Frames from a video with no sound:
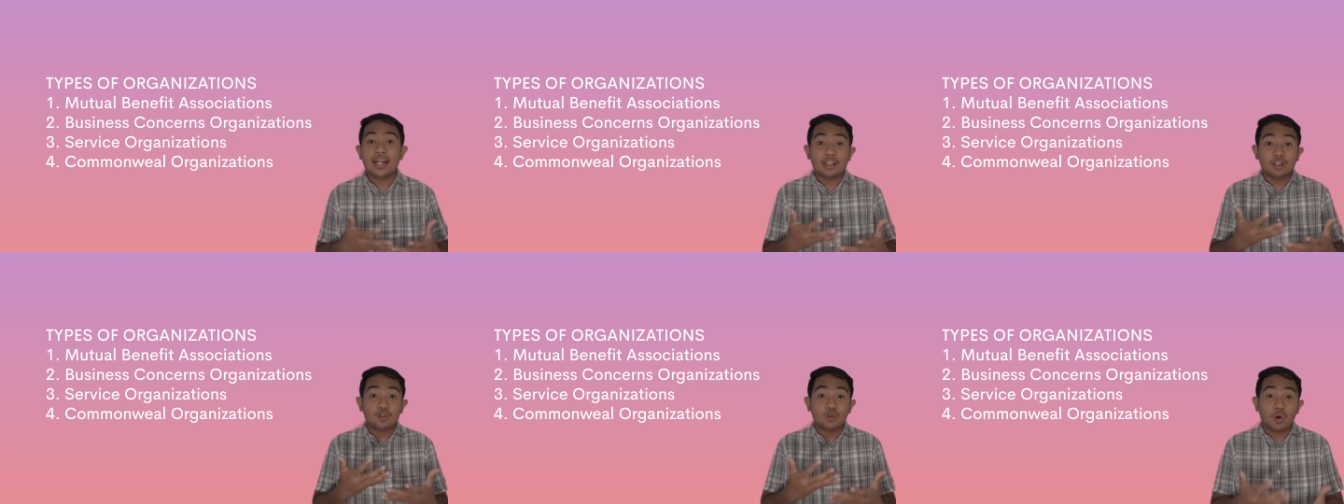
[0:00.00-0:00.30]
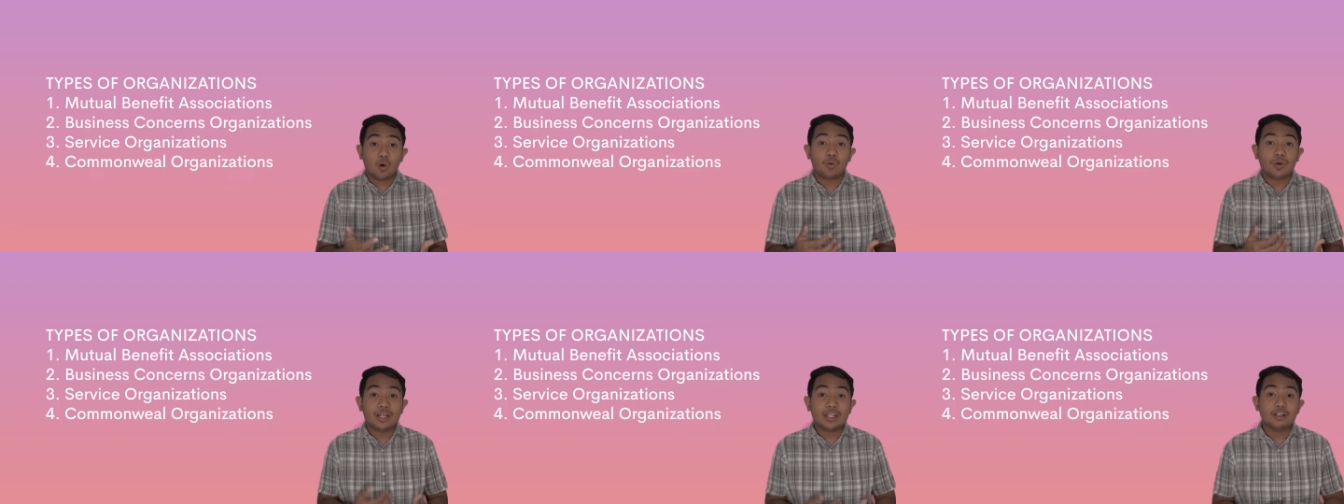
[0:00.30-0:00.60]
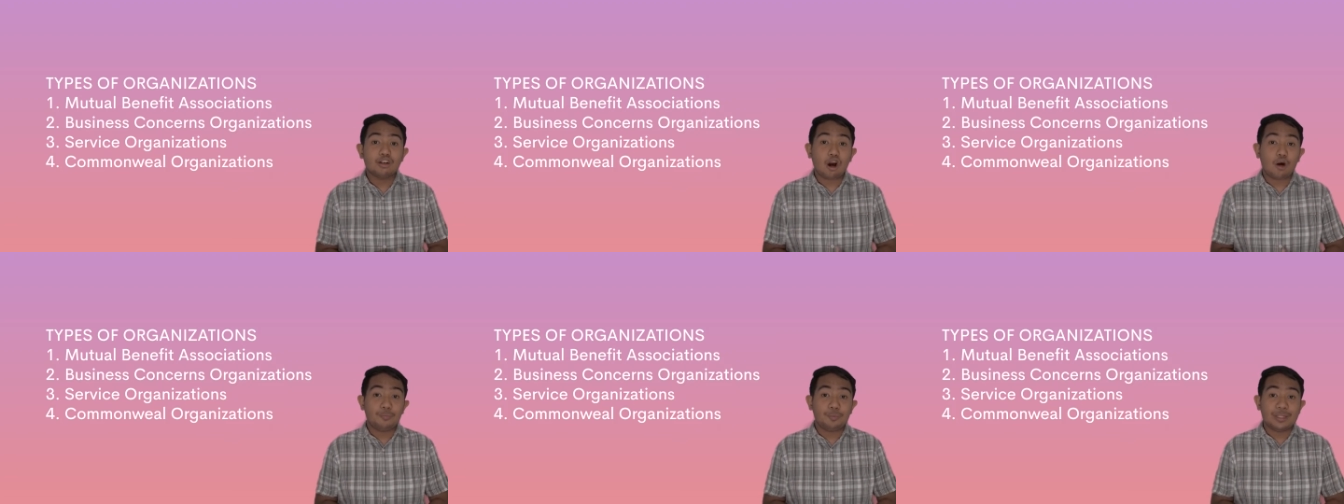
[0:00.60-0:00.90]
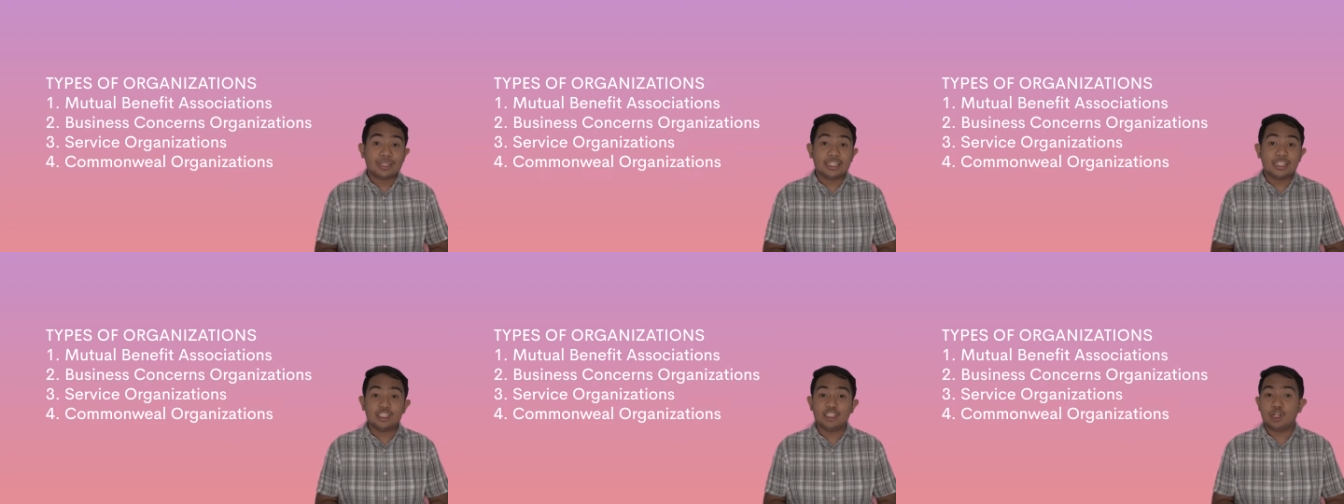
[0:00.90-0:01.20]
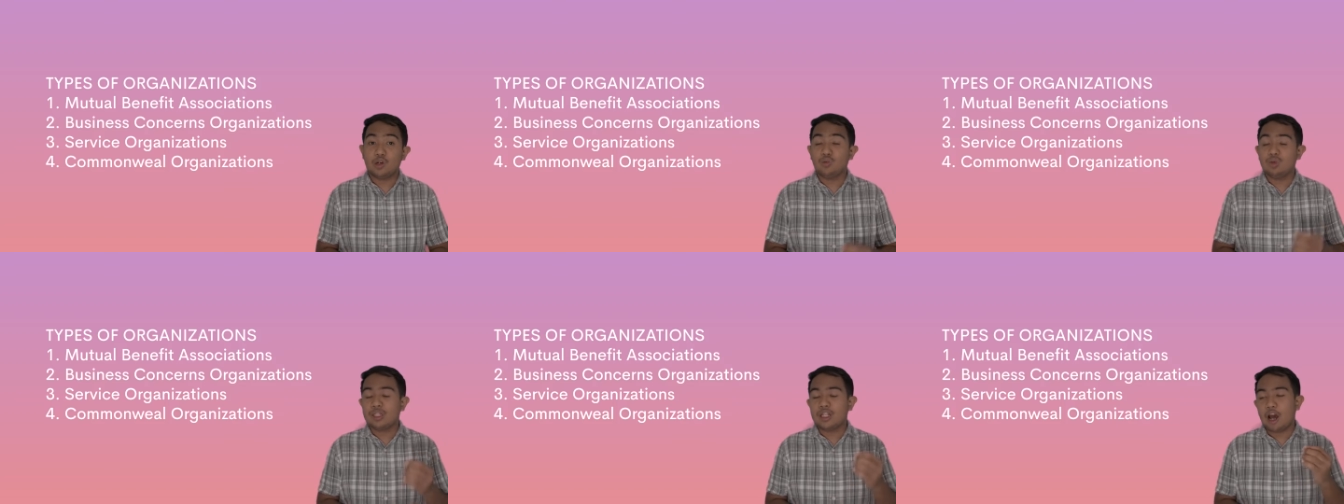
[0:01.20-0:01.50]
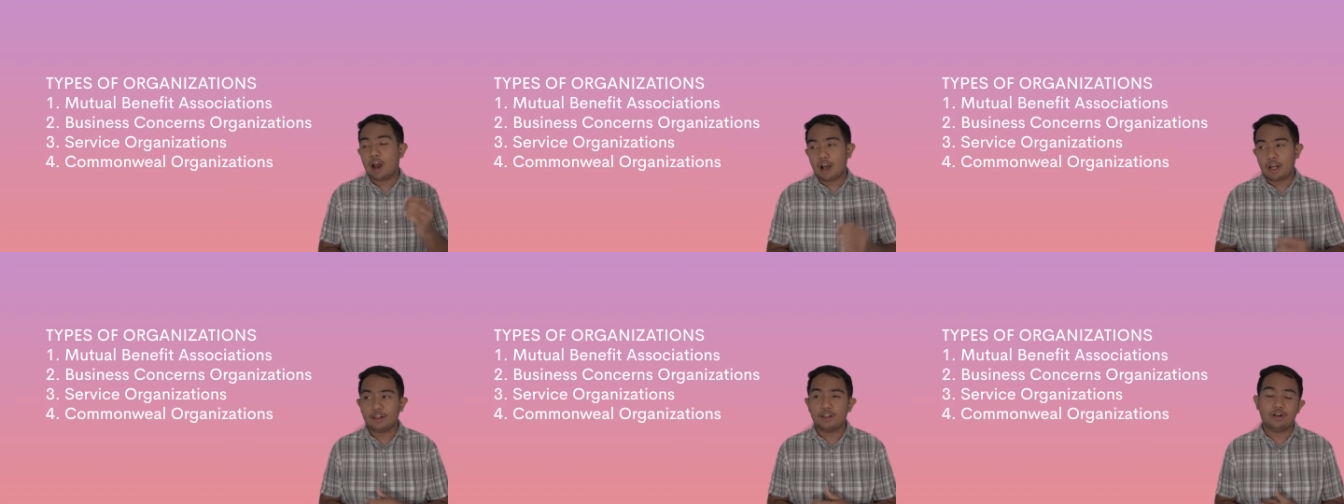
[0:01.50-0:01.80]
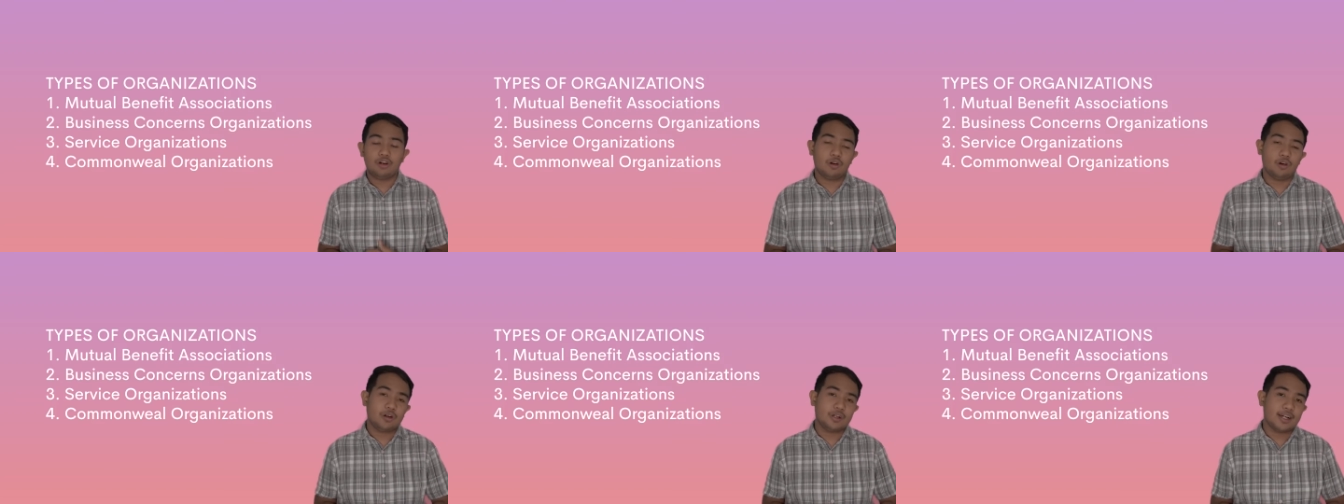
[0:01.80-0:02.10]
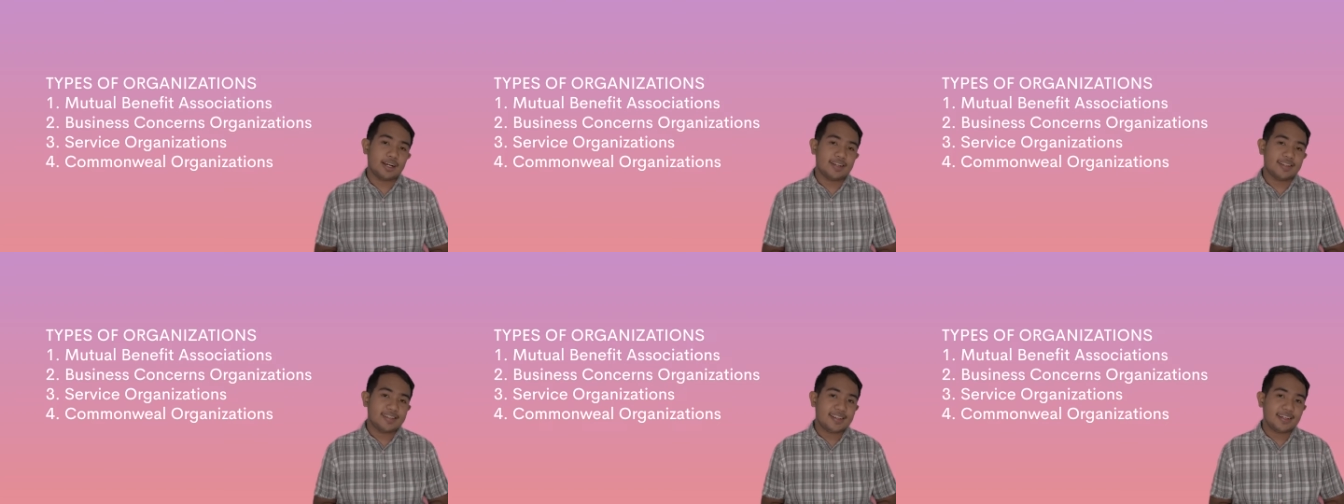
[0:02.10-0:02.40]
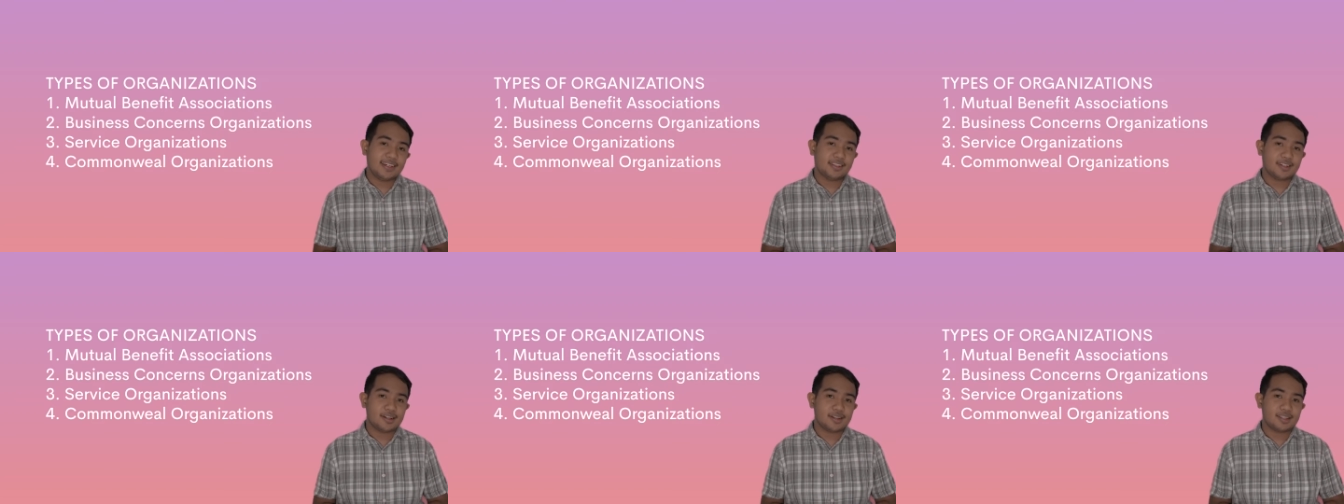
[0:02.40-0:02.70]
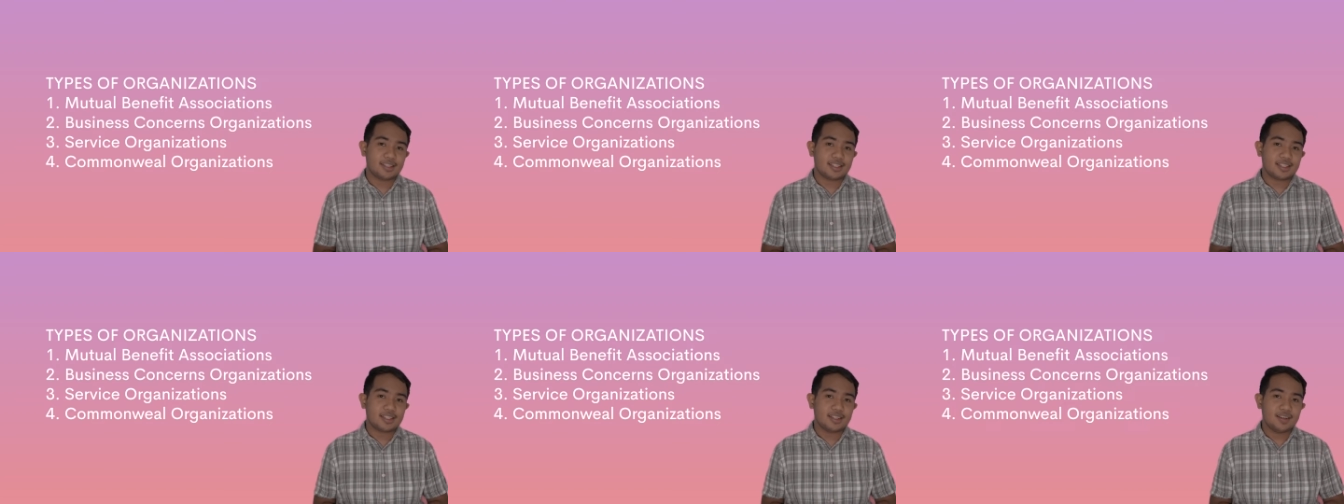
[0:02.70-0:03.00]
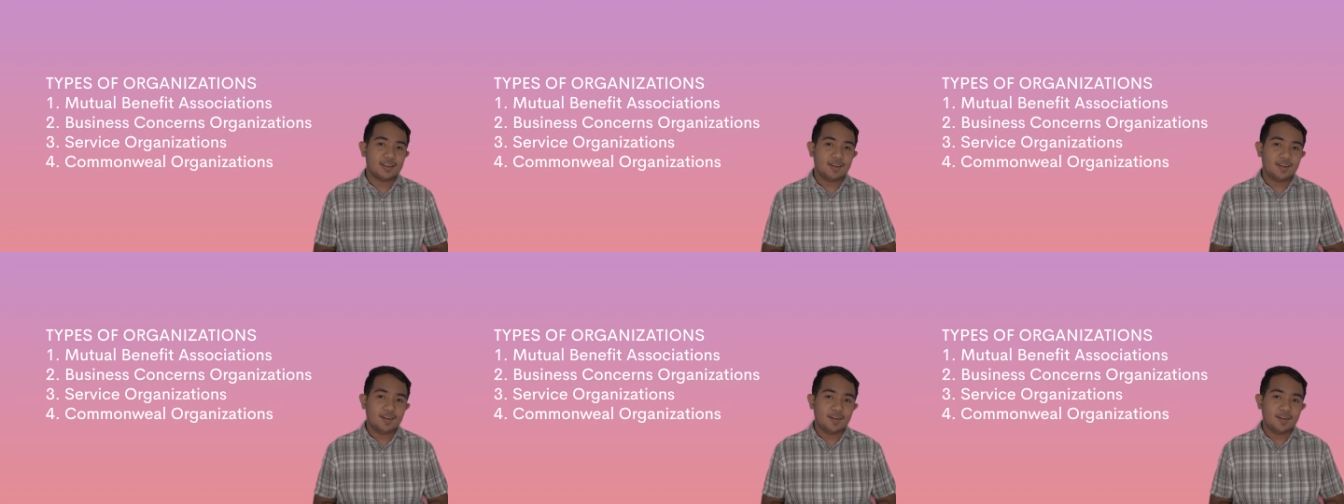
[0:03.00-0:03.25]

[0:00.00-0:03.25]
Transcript: and grow in competition with other organizations.